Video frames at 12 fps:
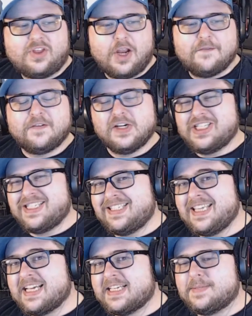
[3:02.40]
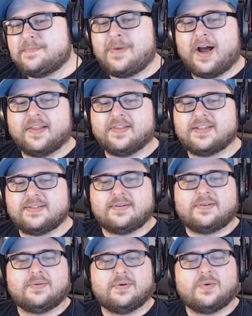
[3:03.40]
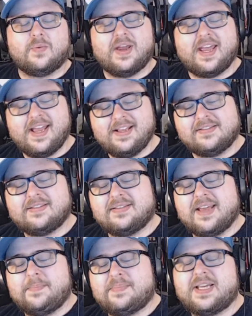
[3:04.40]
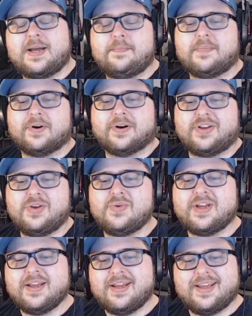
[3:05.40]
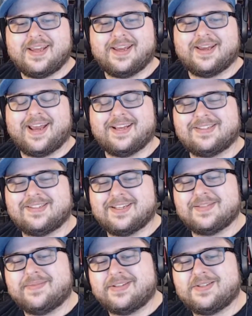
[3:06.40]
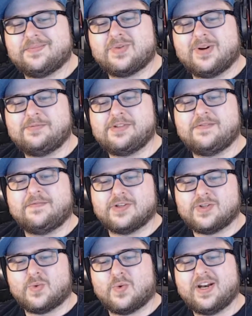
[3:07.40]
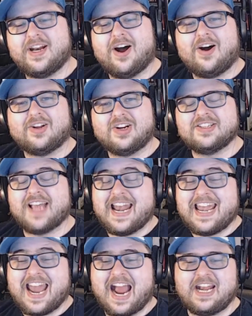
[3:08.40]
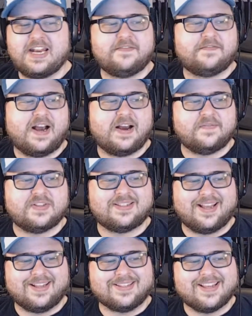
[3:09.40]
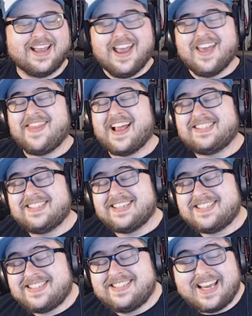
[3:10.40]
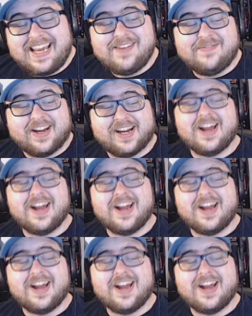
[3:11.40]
for 6 months, in September, you can get a 6-month subscription for $20.95. That's a saving